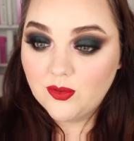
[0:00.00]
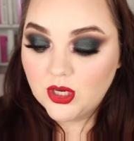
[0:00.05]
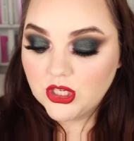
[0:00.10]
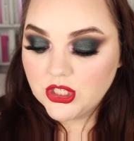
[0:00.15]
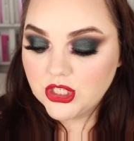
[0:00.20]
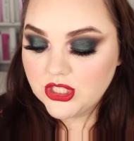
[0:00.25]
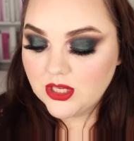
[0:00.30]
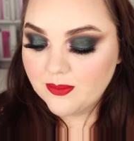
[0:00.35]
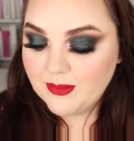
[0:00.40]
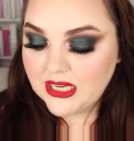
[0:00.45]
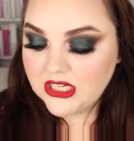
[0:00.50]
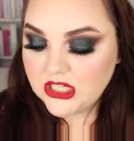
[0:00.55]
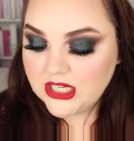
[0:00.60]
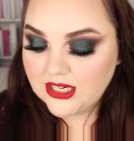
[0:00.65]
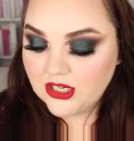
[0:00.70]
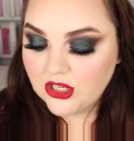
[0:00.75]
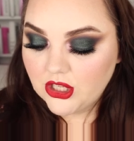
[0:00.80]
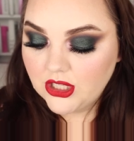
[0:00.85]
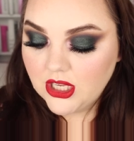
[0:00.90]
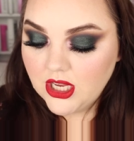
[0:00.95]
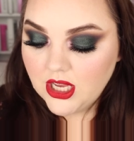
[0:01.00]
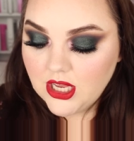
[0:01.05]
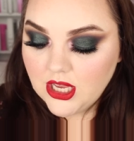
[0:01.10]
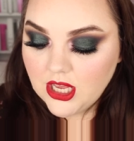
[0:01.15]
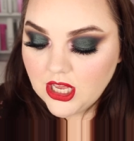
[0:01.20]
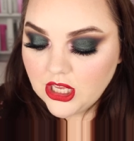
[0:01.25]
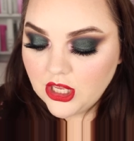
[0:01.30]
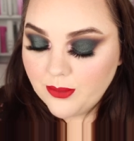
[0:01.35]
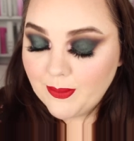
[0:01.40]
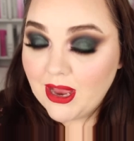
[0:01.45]
watchers on my channel,
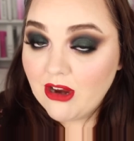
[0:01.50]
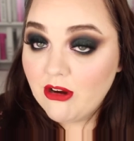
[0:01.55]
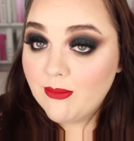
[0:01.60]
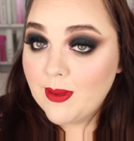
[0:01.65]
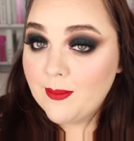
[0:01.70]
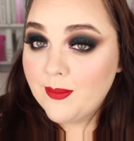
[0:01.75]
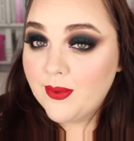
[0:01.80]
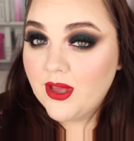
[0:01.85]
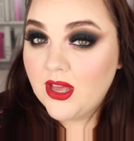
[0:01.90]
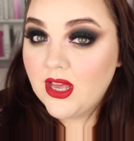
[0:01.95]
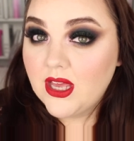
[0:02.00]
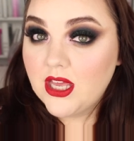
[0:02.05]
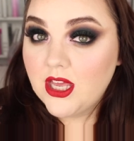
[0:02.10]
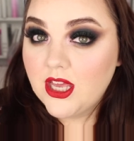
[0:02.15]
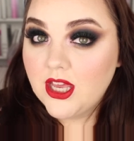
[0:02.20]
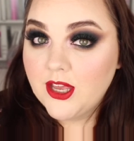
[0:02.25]
you might remember